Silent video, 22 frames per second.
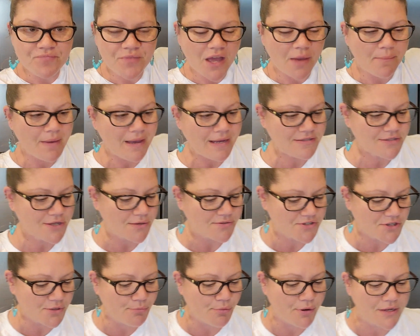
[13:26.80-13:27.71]
I may have
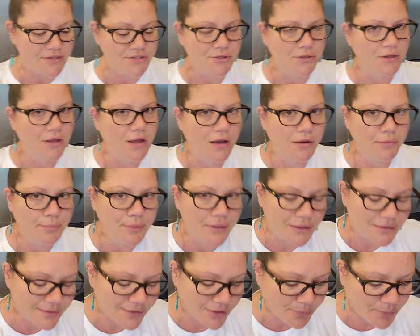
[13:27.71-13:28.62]
toasted the bread too long,
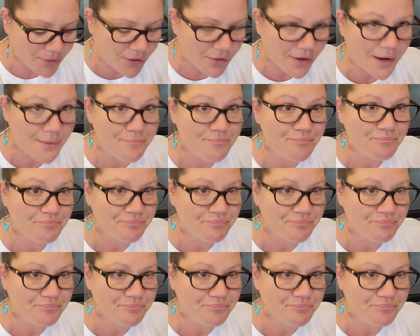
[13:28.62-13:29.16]
but it'll be all right.